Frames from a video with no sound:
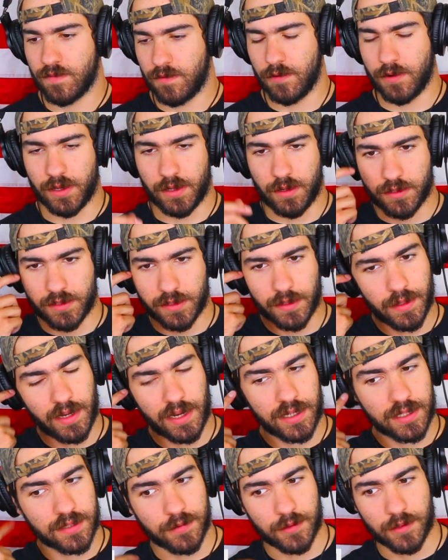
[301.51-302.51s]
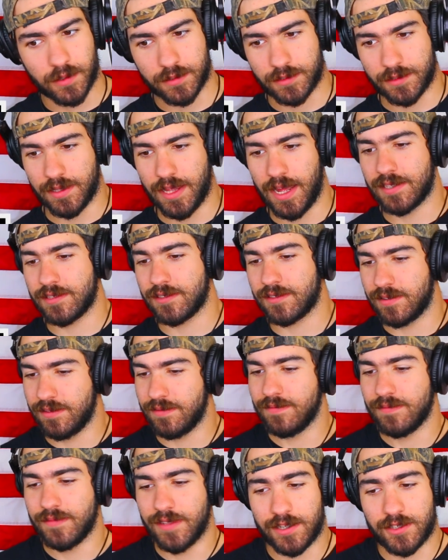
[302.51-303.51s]
before it goes on the next verse. That's
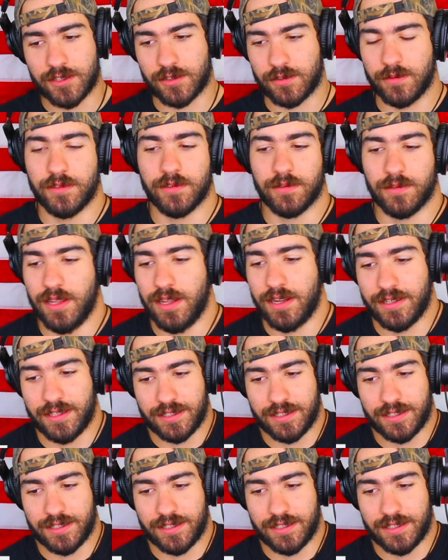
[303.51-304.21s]
that's true. A lot